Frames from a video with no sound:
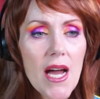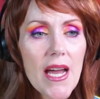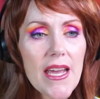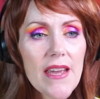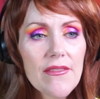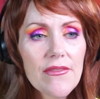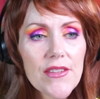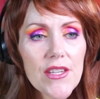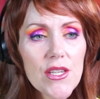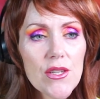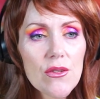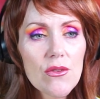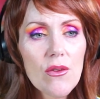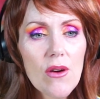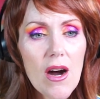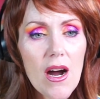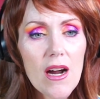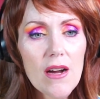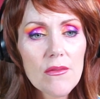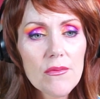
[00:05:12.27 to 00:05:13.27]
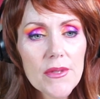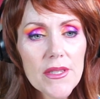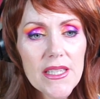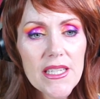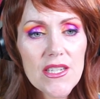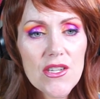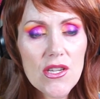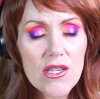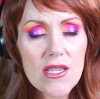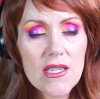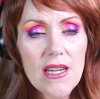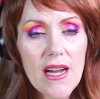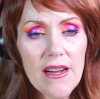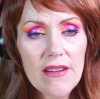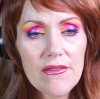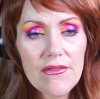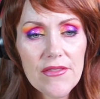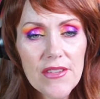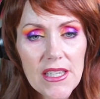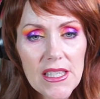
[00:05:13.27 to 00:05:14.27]
If you are really just
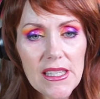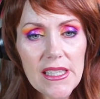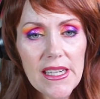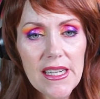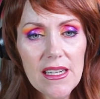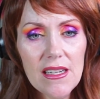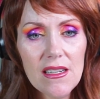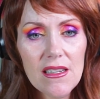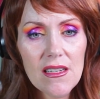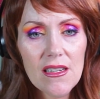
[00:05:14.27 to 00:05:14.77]
not feeling